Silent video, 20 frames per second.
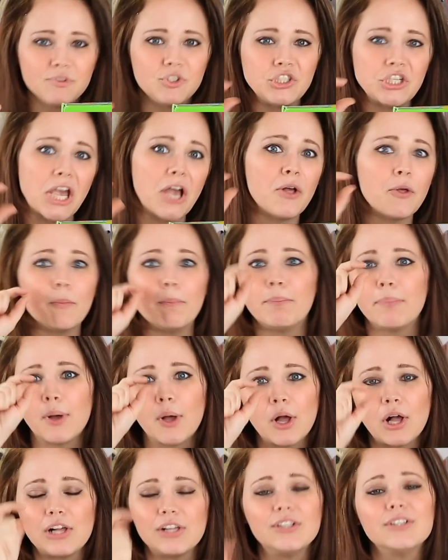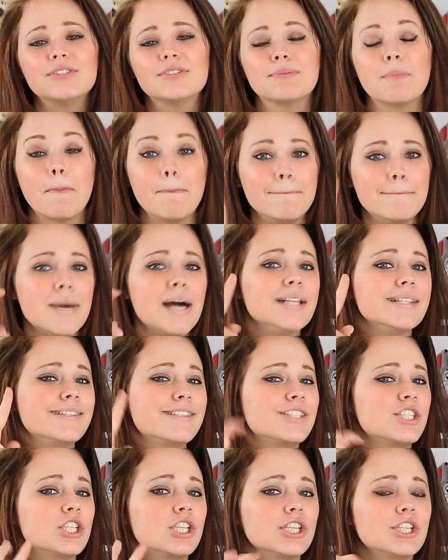gel balls
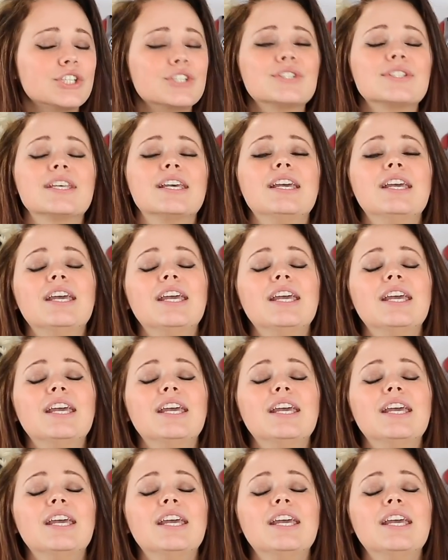monsters.